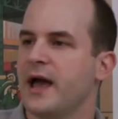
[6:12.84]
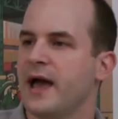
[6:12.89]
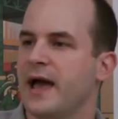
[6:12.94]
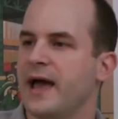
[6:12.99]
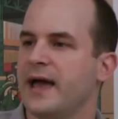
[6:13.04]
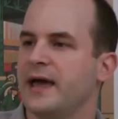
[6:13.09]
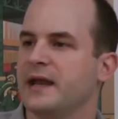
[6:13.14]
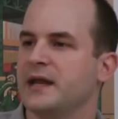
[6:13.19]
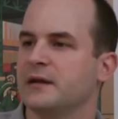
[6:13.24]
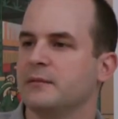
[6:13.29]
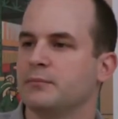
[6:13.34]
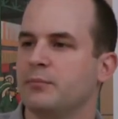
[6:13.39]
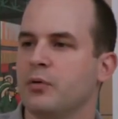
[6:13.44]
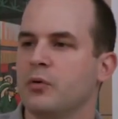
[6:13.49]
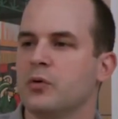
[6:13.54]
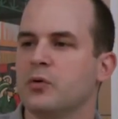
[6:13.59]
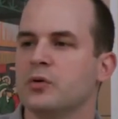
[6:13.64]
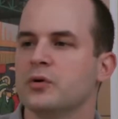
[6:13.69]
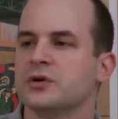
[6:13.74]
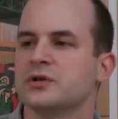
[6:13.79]
and it
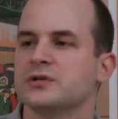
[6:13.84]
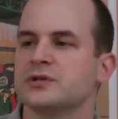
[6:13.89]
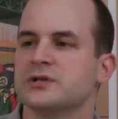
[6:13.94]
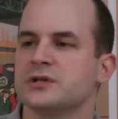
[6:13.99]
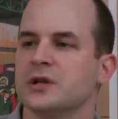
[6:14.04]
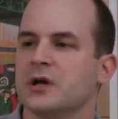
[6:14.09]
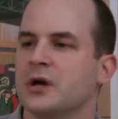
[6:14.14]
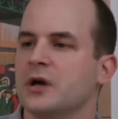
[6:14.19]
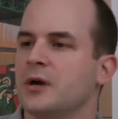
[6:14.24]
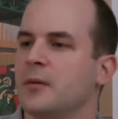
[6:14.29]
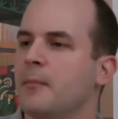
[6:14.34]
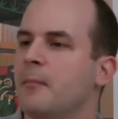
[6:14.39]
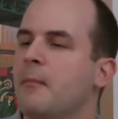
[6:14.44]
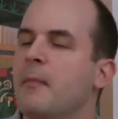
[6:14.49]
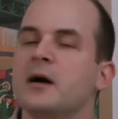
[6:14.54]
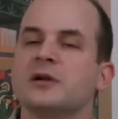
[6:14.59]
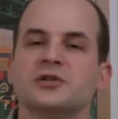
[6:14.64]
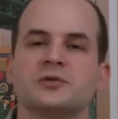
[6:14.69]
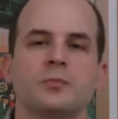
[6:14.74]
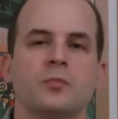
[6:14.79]
pours
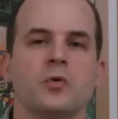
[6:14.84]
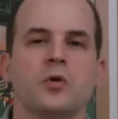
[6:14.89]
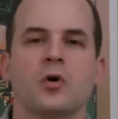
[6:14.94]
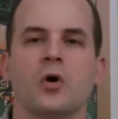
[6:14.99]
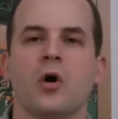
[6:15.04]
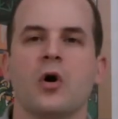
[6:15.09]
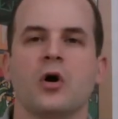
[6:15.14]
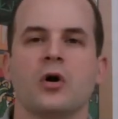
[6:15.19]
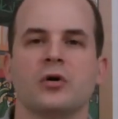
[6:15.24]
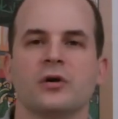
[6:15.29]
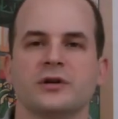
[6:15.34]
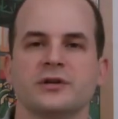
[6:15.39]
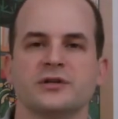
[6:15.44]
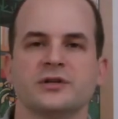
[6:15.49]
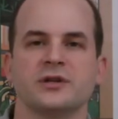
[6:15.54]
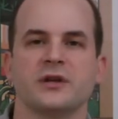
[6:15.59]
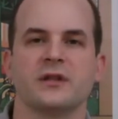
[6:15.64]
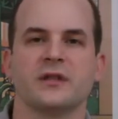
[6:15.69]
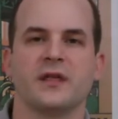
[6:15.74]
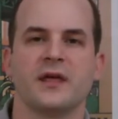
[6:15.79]
much more
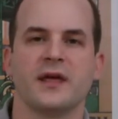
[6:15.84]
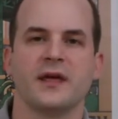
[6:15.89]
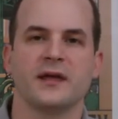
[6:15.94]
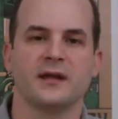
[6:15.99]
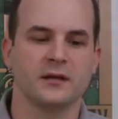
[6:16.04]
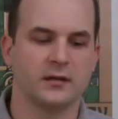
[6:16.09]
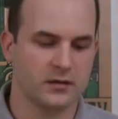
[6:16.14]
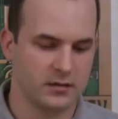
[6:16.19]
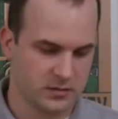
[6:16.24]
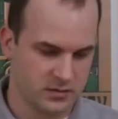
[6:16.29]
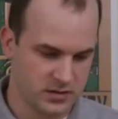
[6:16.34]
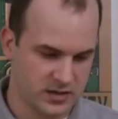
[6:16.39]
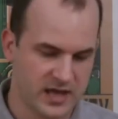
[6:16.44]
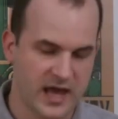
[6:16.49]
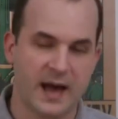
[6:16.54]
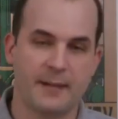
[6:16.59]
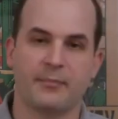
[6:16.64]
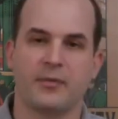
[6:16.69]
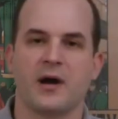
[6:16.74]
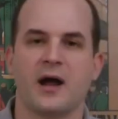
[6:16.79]
orange than the
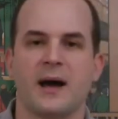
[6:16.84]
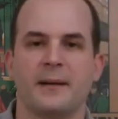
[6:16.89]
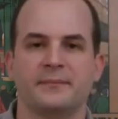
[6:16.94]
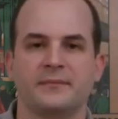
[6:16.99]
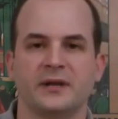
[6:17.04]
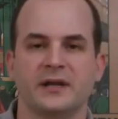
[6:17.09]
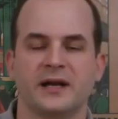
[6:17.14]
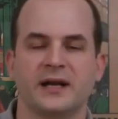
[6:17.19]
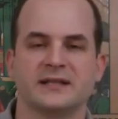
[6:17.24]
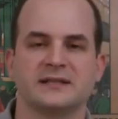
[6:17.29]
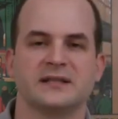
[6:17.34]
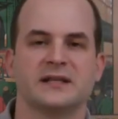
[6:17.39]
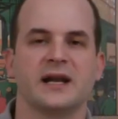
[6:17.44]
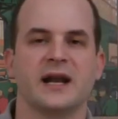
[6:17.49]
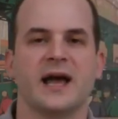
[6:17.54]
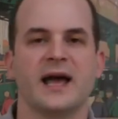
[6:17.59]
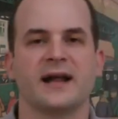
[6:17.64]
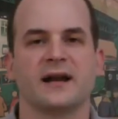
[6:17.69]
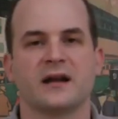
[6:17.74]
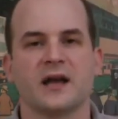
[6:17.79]
Apra hop did. I said
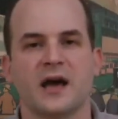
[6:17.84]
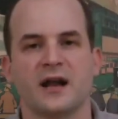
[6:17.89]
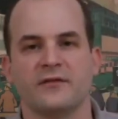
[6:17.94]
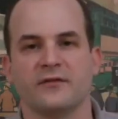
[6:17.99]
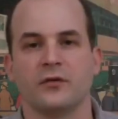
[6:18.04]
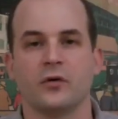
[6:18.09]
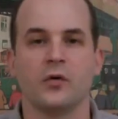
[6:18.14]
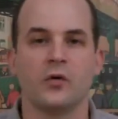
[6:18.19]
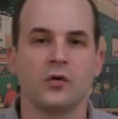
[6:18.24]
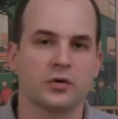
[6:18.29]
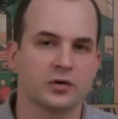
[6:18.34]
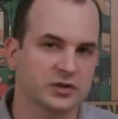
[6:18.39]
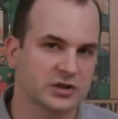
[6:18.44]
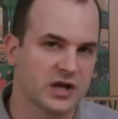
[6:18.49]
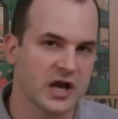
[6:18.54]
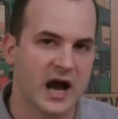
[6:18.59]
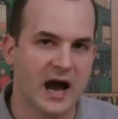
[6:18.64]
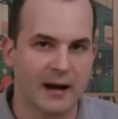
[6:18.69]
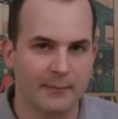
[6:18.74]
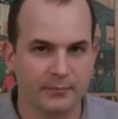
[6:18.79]
it had kind of an orange
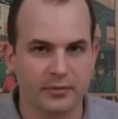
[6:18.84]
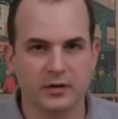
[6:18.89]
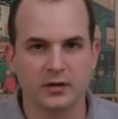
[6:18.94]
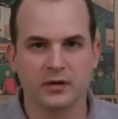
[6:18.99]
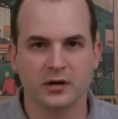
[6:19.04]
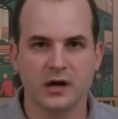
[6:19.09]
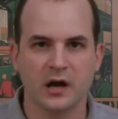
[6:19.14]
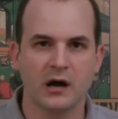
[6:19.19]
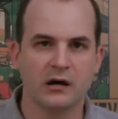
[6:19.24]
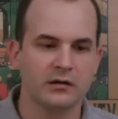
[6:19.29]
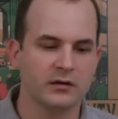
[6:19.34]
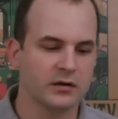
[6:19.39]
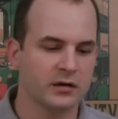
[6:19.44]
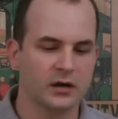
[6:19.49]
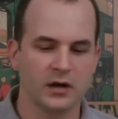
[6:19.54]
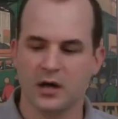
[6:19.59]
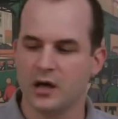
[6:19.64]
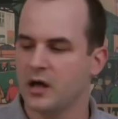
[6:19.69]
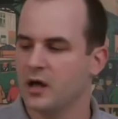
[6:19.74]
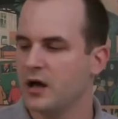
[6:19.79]
copper
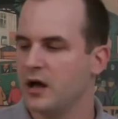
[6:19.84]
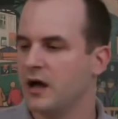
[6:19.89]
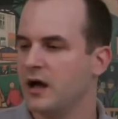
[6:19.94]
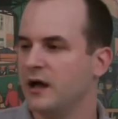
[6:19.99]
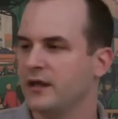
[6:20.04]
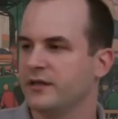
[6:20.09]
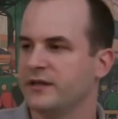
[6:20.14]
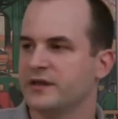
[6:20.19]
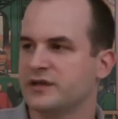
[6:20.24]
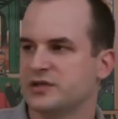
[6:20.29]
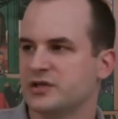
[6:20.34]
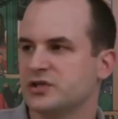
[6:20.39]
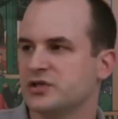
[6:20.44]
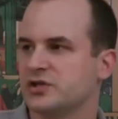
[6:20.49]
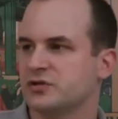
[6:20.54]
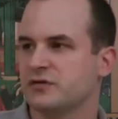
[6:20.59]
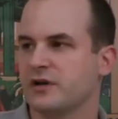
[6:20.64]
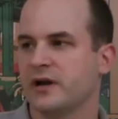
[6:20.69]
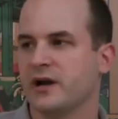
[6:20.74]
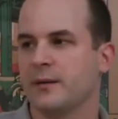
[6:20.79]
color. This is
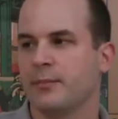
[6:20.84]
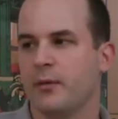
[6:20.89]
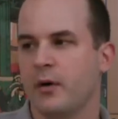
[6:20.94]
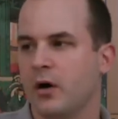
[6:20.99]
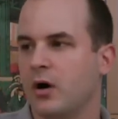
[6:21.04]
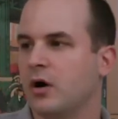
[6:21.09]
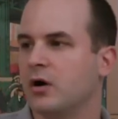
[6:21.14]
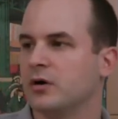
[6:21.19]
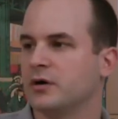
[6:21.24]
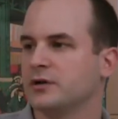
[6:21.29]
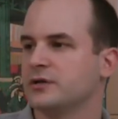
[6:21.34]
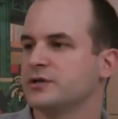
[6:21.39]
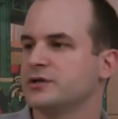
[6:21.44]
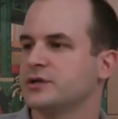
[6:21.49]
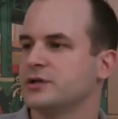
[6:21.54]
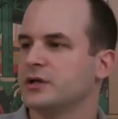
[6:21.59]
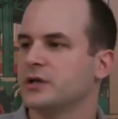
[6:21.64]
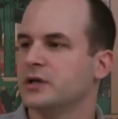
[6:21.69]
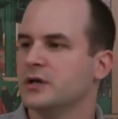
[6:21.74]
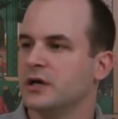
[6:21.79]
straight up
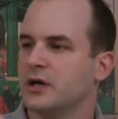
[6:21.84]
orange.